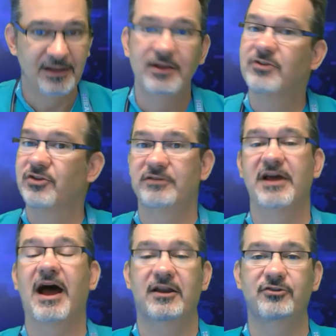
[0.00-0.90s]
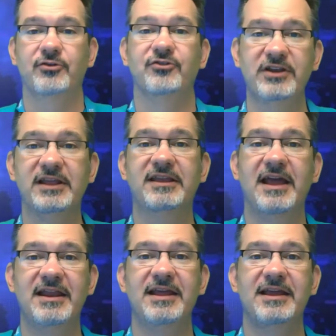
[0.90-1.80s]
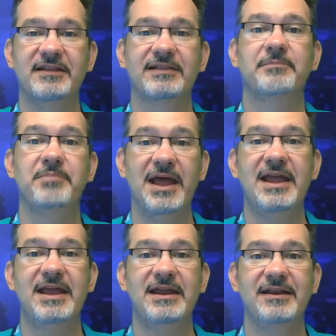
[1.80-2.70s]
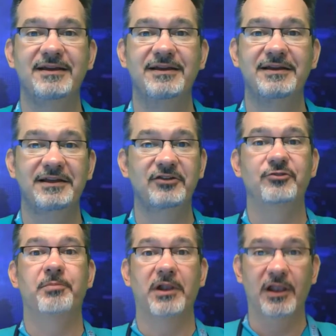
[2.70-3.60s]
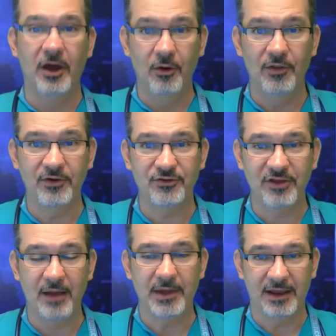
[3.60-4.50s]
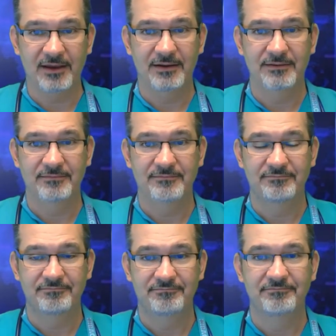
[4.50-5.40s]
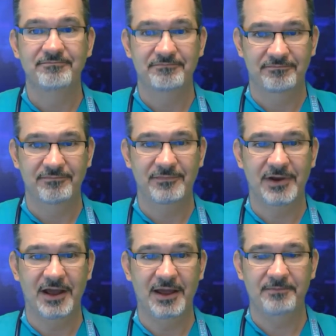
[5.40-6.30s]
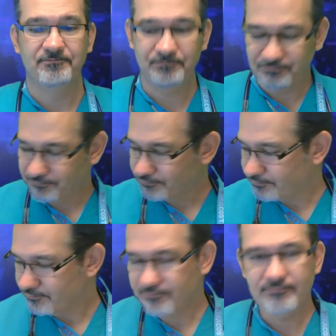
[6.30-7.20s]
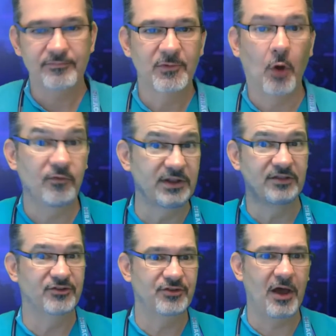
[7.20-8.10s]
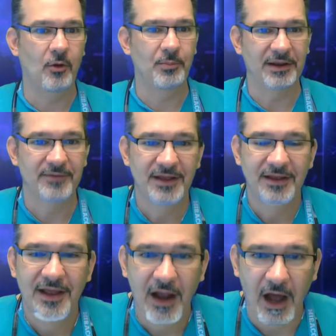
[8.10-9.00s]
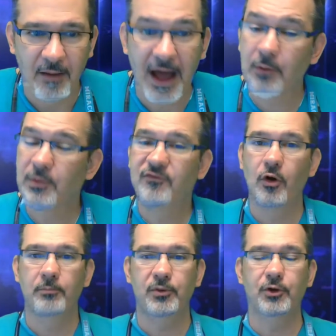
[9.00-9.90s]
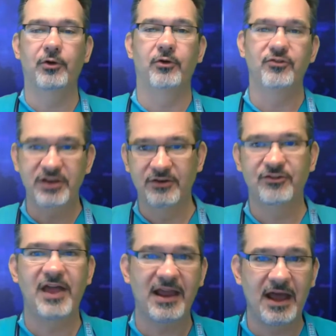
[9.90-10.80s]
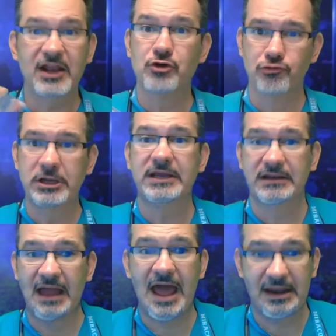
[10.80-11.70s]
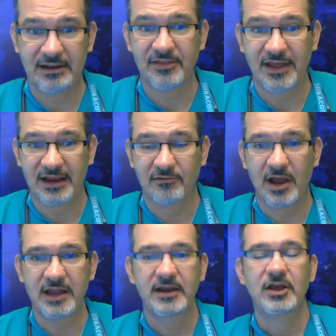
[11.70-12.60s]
So the doctor is indicating that the pain is below their stomach. Okay? Hopefully this is helping. How do we form plurals? Here's that kind of Greek and Latin thing, right?